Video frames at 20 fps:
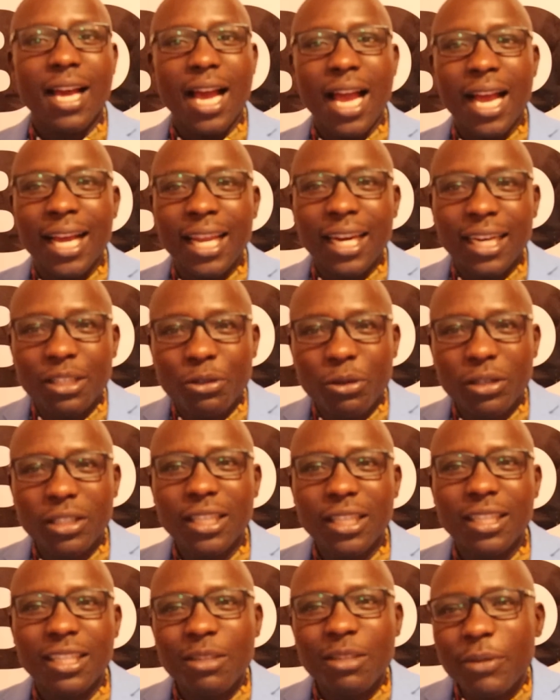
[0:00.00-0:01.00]
I
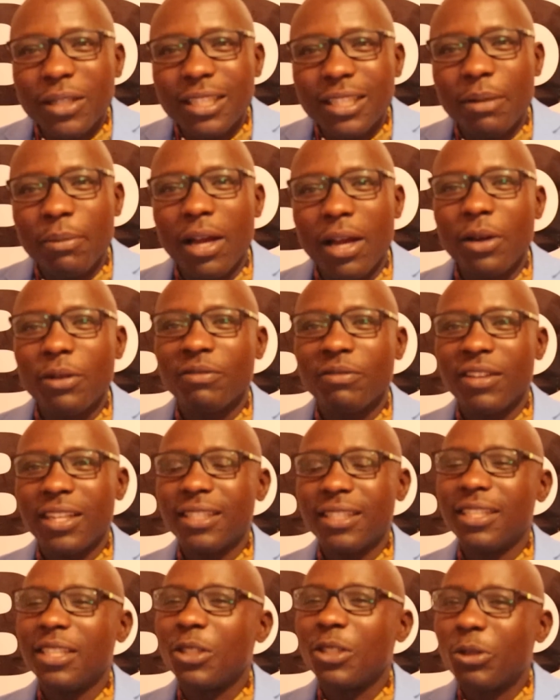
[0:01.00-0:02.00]
graduated in Masai Mara
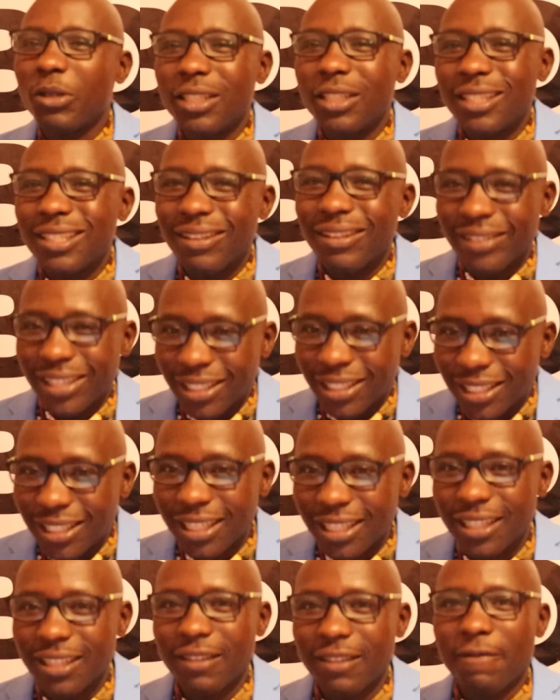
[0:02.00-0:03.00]
University in
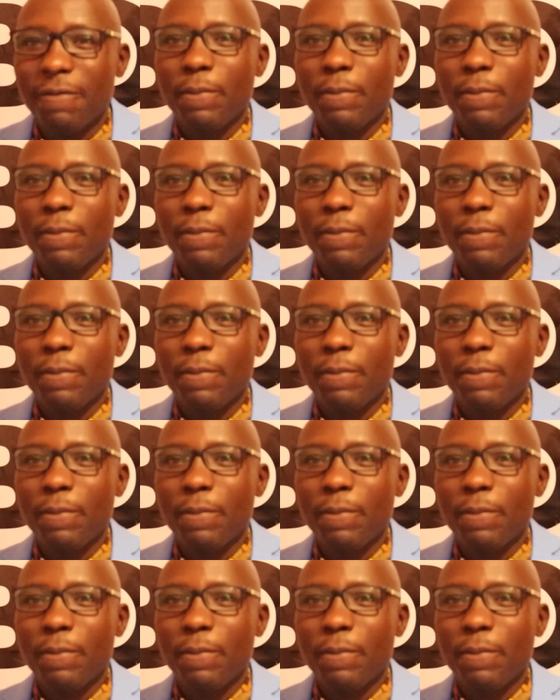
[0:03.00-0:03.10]
2017.